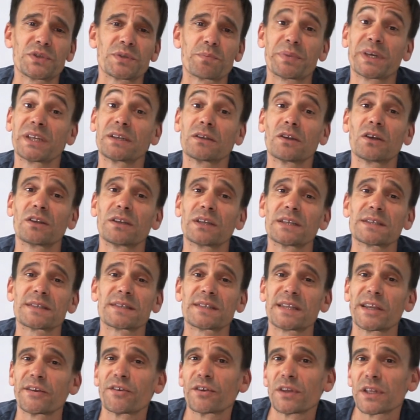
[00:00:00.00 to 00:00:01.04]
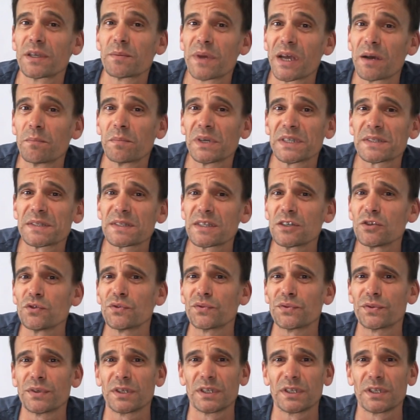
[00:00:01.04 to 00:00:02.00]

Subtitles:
but not necessarily about myself.